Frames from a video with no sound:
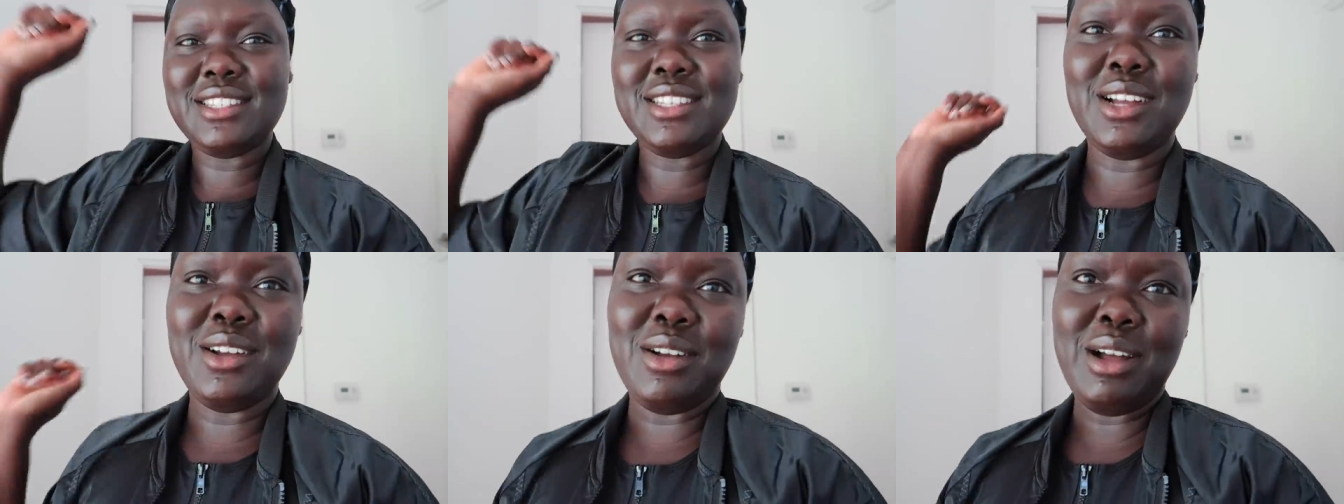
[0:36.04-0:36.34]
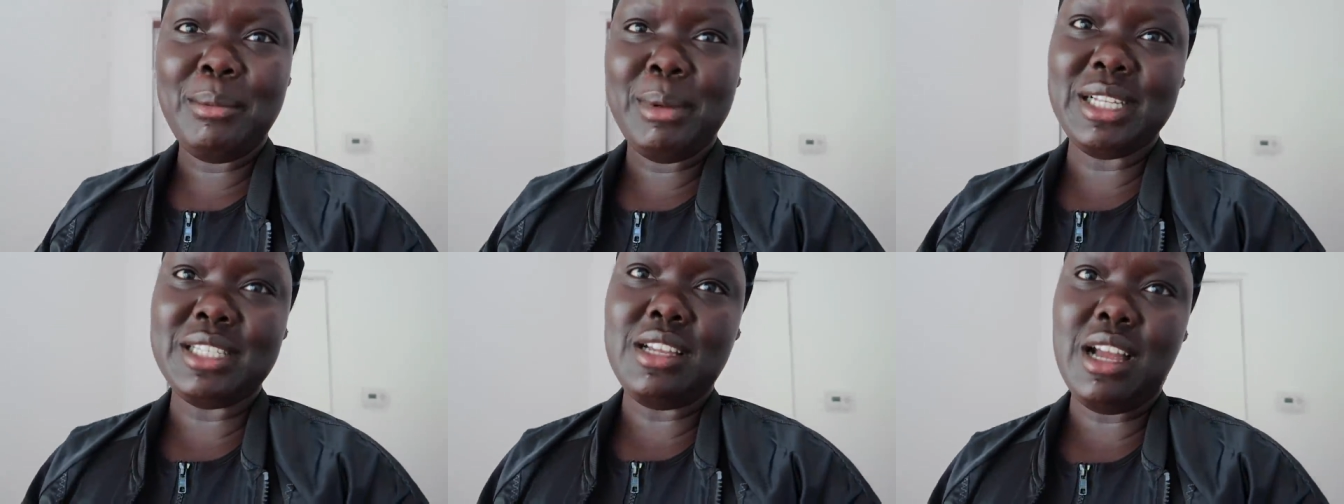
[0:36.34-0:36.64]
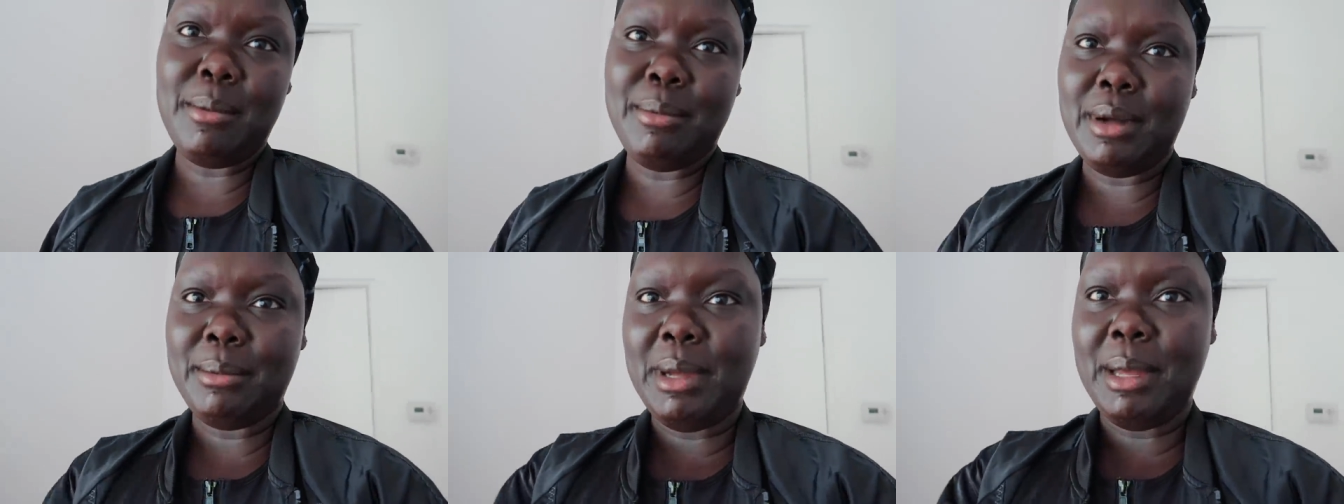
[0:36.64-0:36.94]
So I'm about to
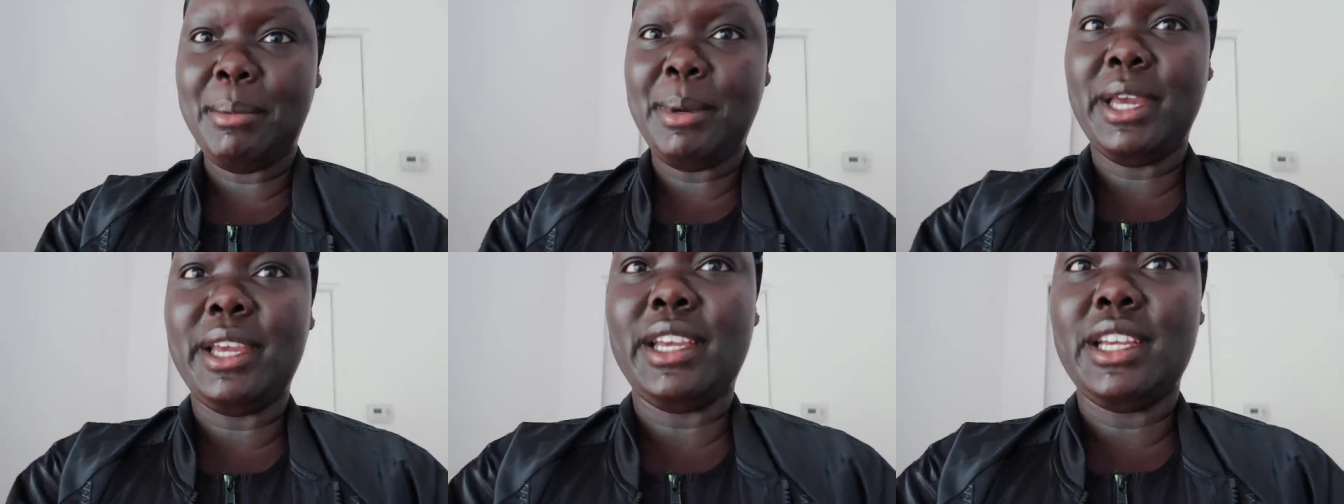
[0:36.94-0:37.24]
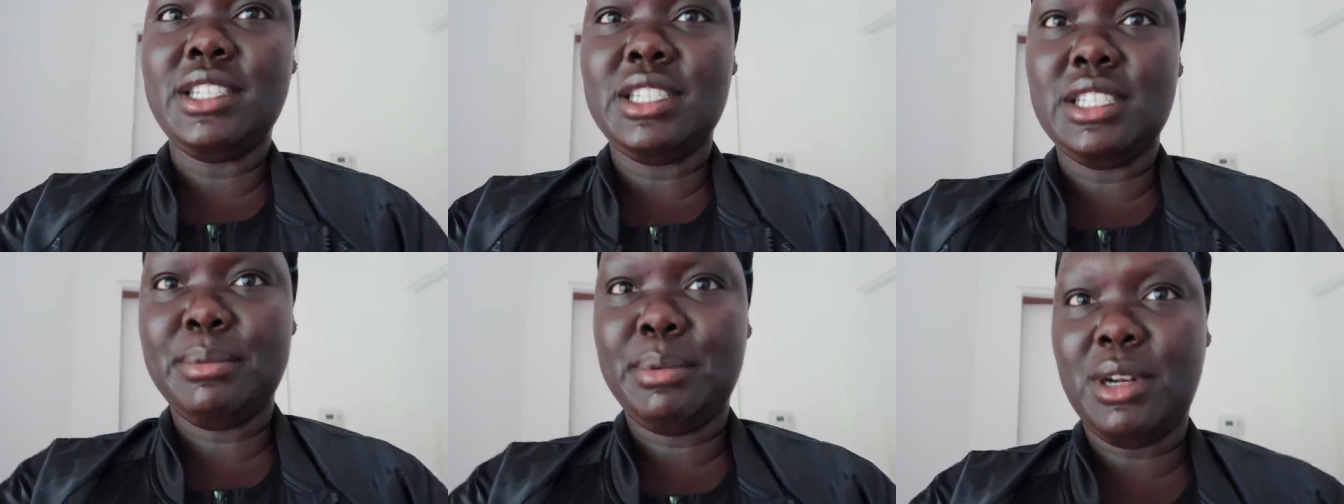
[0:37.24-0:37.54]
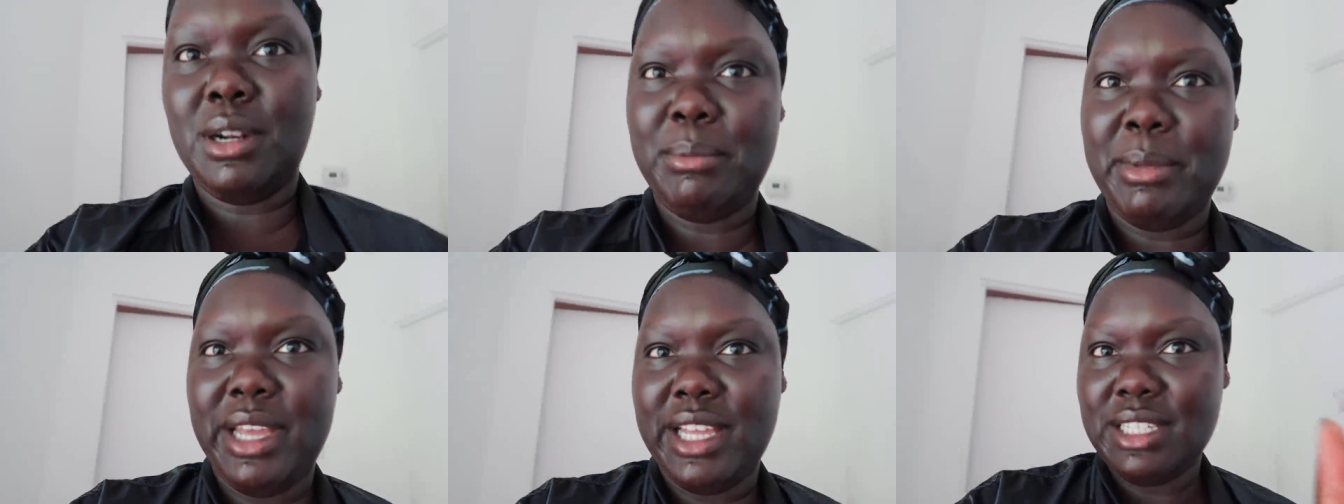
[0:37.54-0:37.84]
hop on my bike. I just put
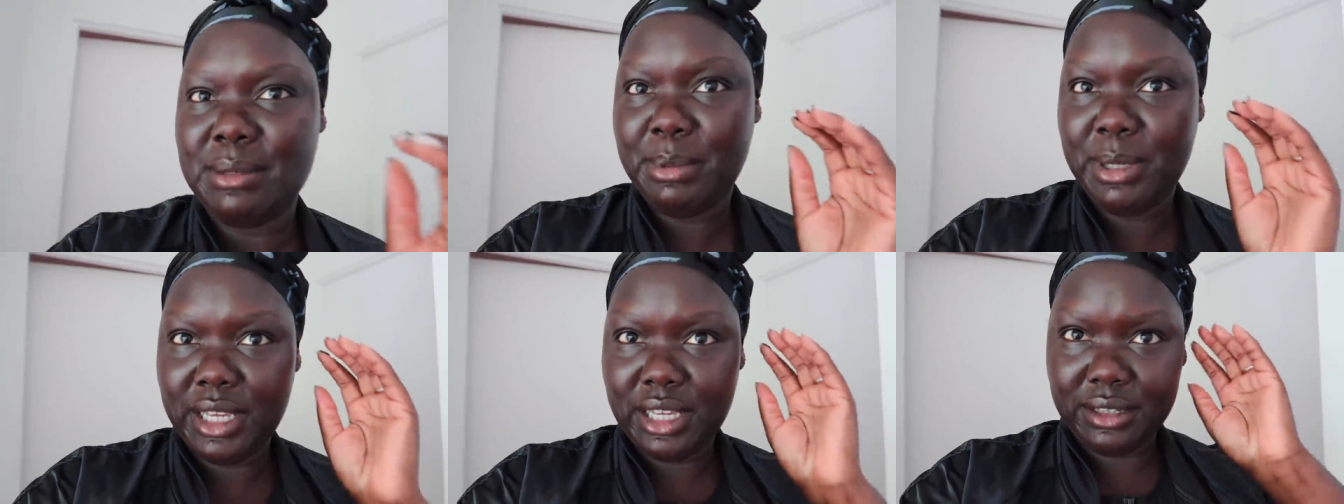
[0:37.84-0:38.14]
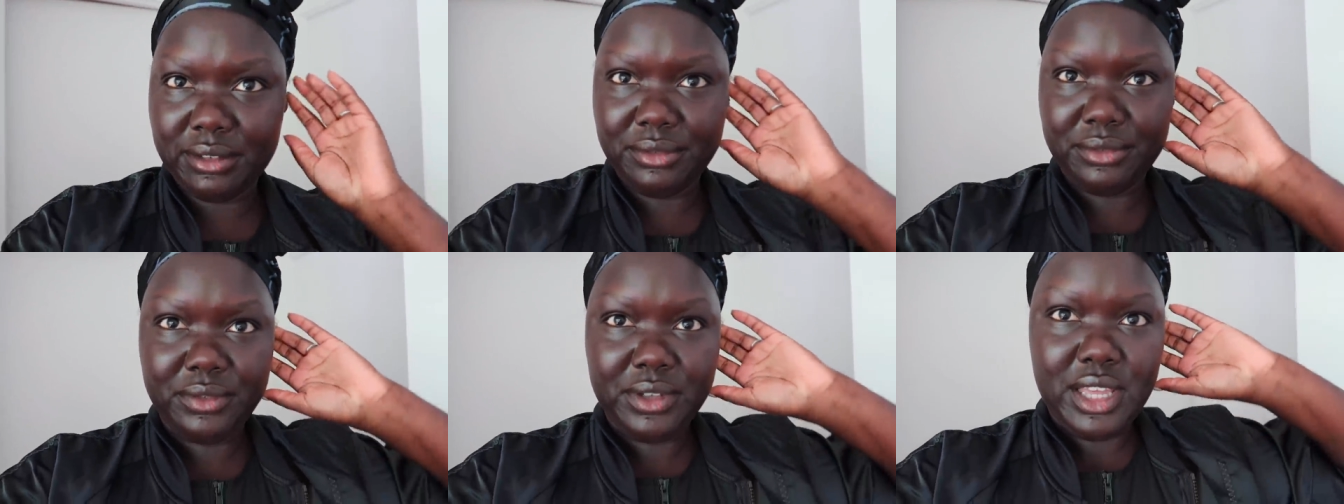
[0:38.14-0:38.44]
on my SPF